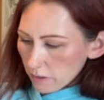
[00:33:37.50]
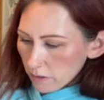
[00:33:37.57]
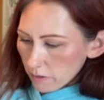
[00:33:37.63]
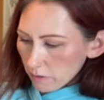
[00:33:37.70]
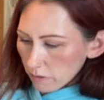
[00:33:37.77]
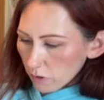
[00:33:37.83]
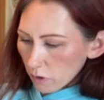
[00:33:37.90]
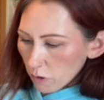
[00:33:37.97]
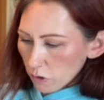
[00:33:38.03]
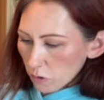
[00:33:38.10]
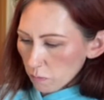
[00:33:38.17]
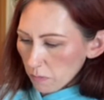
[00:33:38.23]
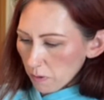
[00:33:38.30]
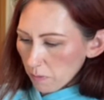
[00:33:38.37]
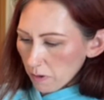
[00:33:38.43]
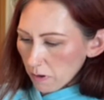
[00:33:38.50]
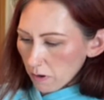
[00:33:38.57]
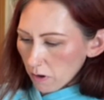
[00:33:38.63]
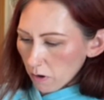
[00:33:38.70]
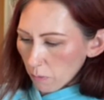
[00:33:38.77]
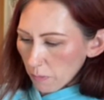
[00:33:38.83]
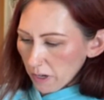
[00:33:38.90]
So I just maybe I'll
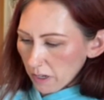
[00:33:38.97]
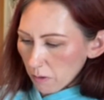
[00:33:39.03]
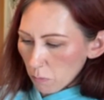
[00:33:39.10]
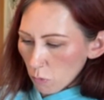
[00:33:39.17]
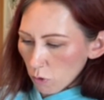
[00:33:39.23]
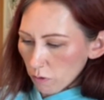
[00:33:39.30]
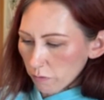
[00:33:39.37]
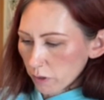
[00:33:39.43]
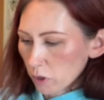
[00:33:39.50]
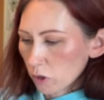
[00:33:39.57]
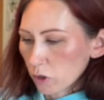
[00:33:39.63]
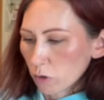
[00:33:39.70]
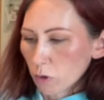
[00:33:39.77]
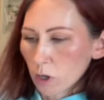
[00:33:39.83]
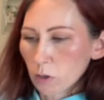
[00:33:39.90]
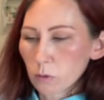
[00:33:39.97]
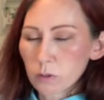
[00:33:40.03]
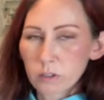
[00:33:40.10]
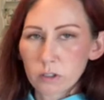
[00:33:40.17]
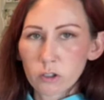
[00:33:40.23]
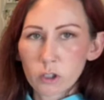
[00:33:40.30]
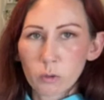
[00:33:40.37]
make it more of a duo
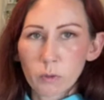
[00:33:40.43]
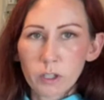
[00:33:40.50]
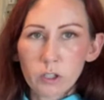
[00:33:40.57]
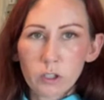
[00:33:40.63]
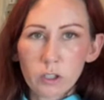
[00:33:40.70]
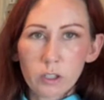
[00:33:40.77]
situation.